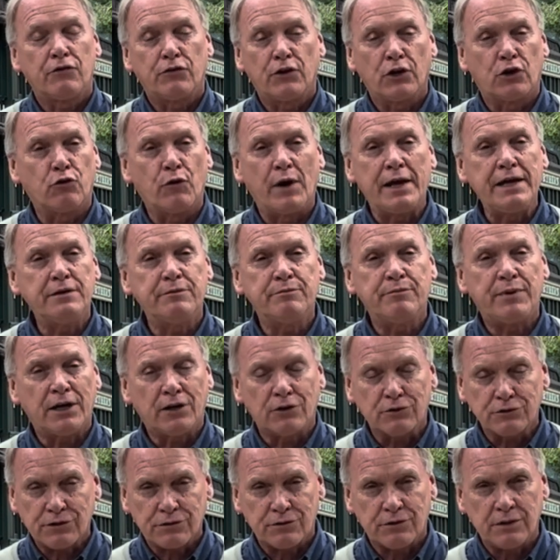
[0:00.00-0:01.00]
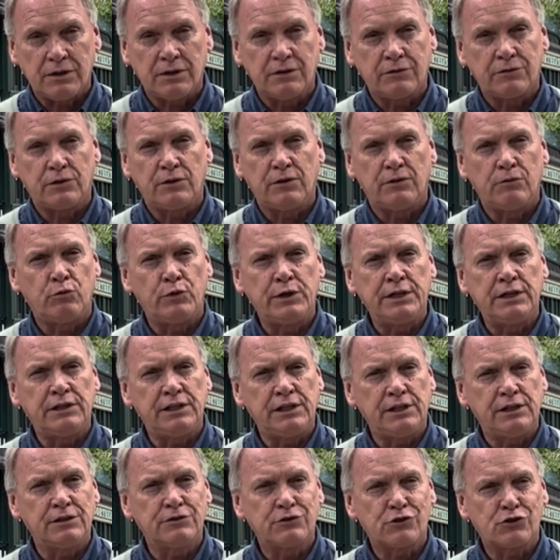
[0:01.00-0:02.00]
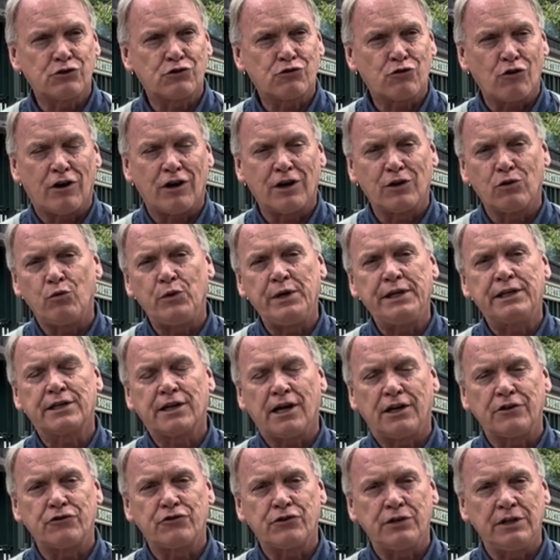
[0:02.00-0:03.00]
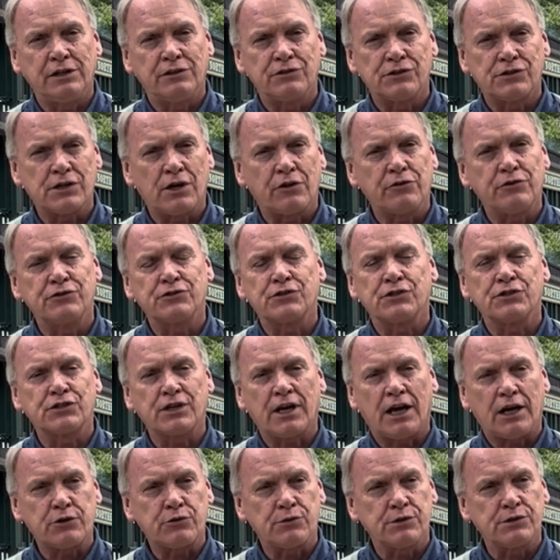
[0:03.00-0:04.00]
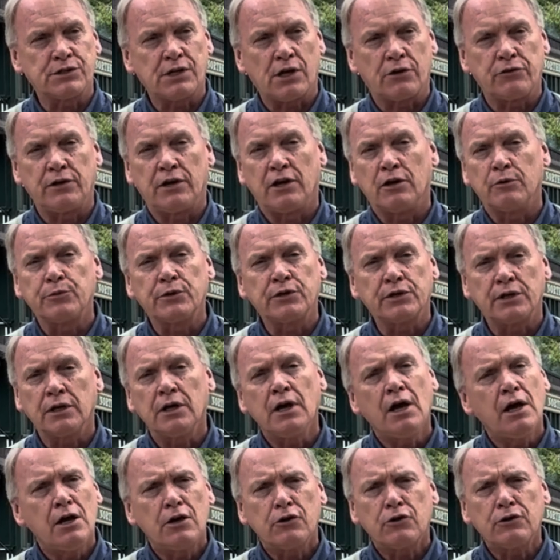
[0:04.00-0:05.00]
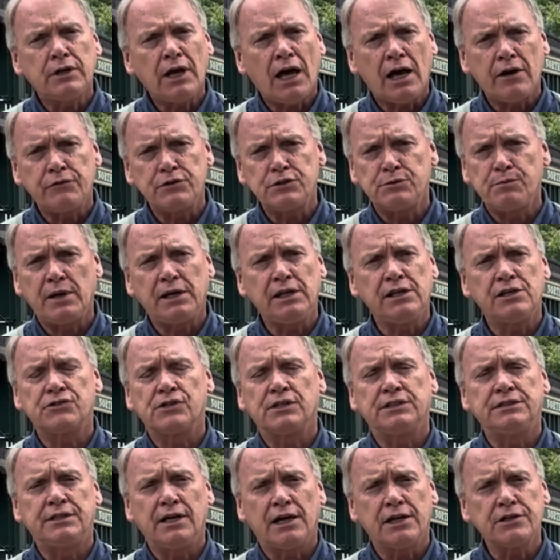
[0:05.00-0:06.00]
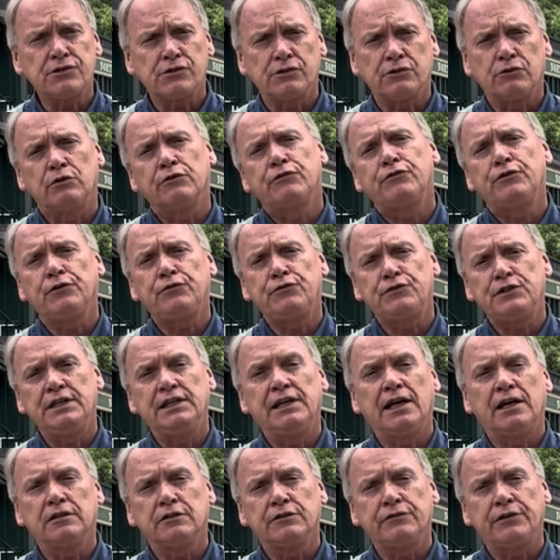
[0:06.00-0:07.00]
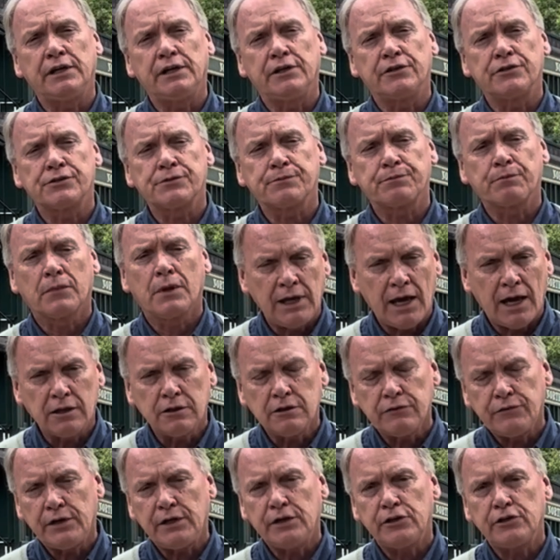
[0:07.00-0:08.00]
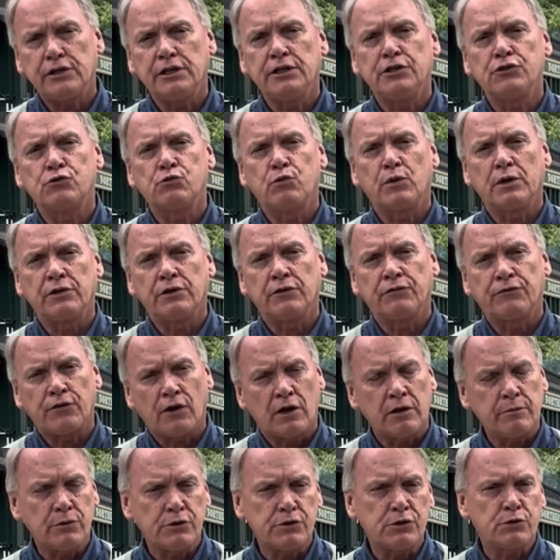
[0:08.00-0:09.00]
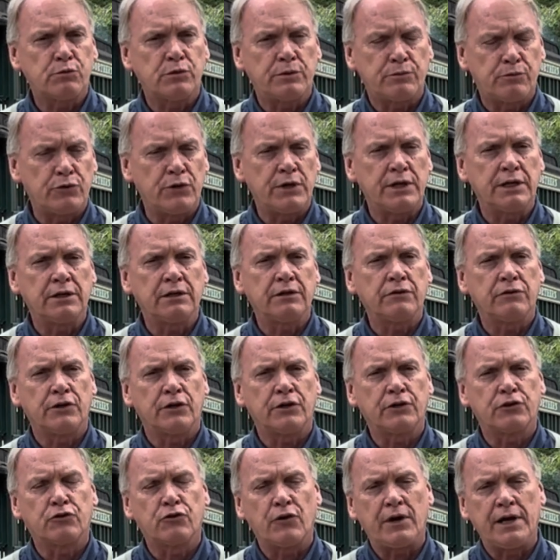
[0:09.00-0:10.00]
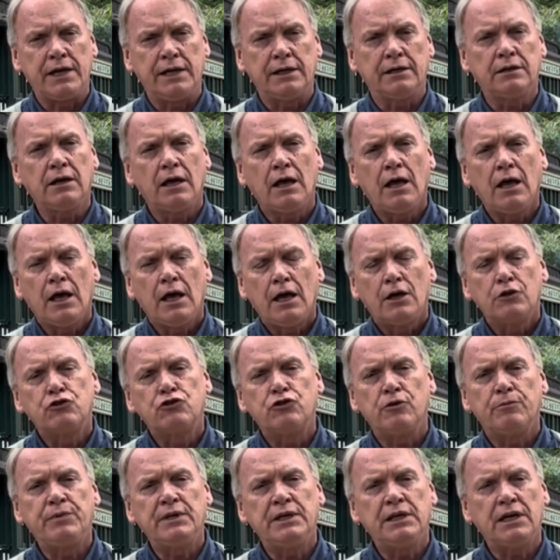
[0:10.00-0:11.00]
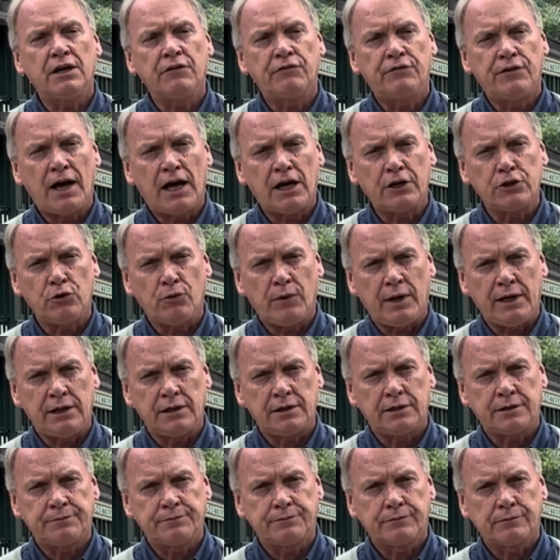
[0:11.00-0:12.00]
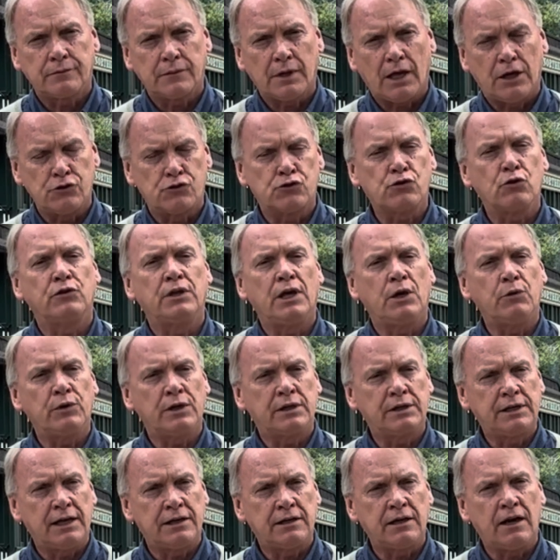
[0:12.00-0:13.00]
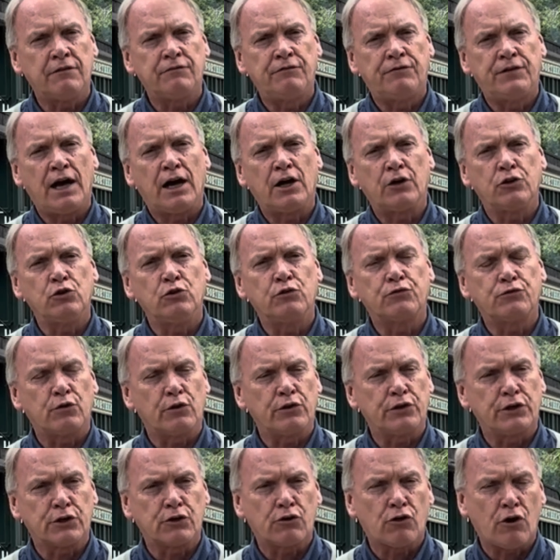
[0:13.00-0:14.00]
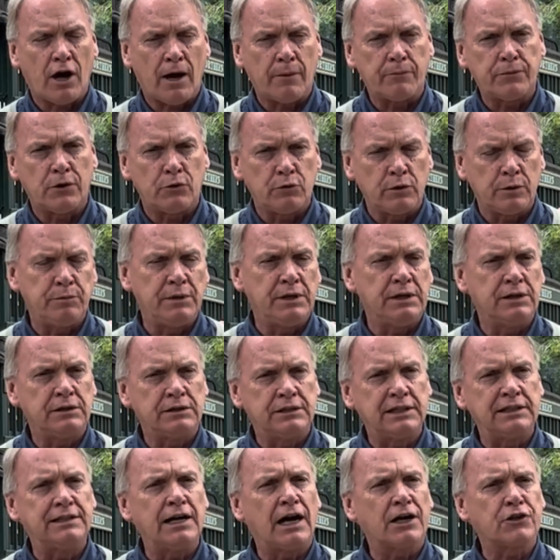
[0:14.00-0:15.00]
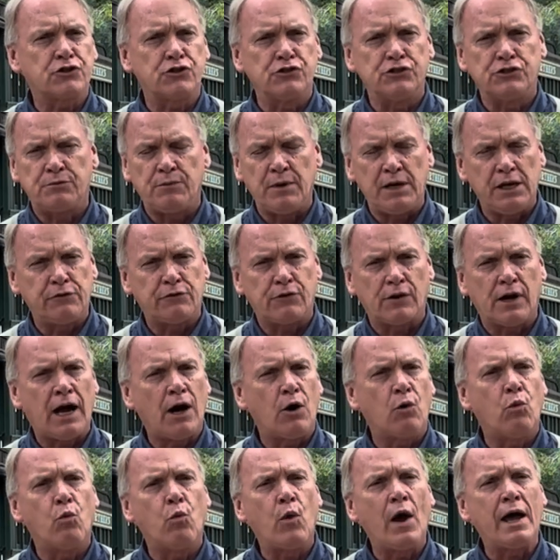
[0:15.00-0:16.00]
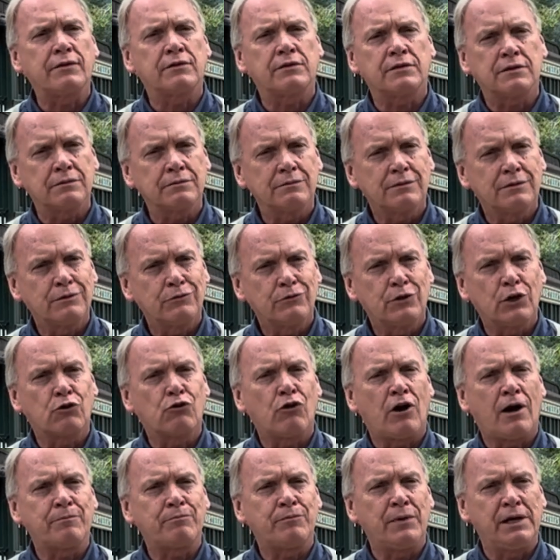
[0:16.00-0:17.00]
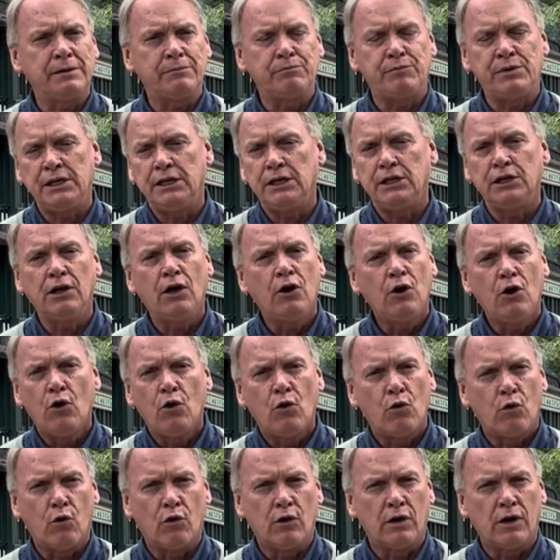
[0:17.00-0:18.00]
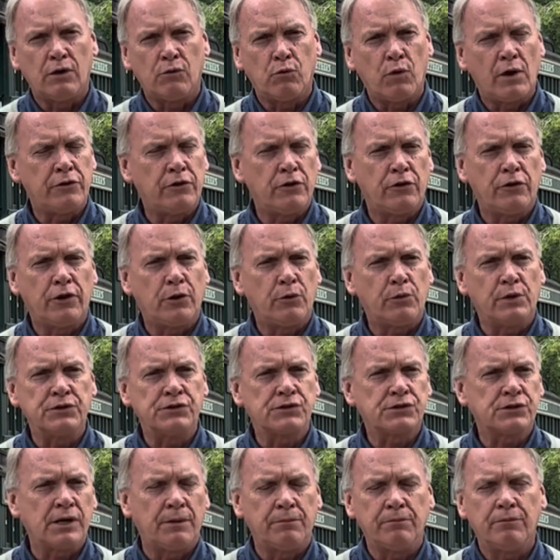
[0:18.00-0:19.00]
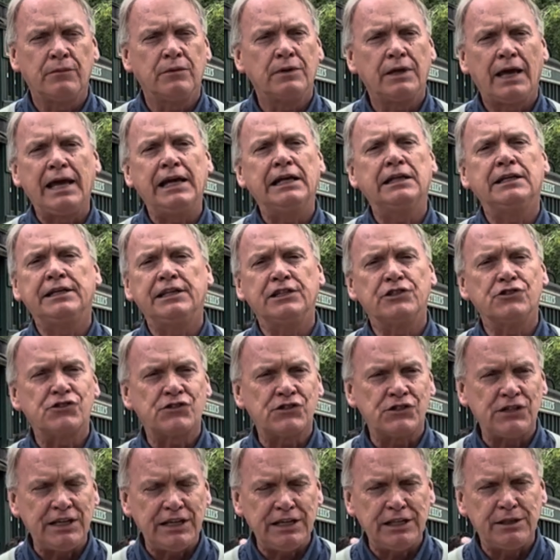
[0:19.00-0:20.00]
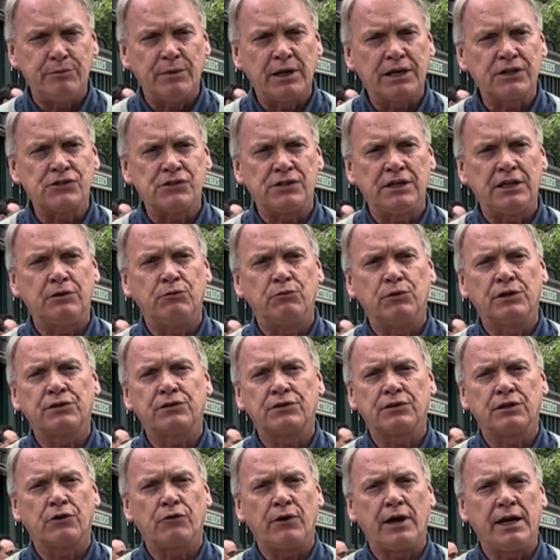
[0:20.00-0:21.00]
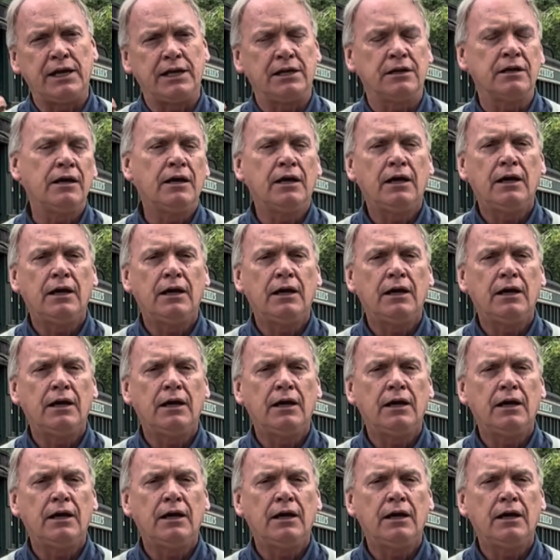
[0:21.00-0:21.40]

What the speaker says: The grain belt, the really strong wheat country in southern Saskatchewan, southern Alberta, could have as many as a dozen or 15 elevators. The elevator is where the farmers would bring their grain to be evaluated. And so they would get a value for their crop. There would be deductions made for how wet the crop might be, or whether there was some alien seed mixed in with the grain.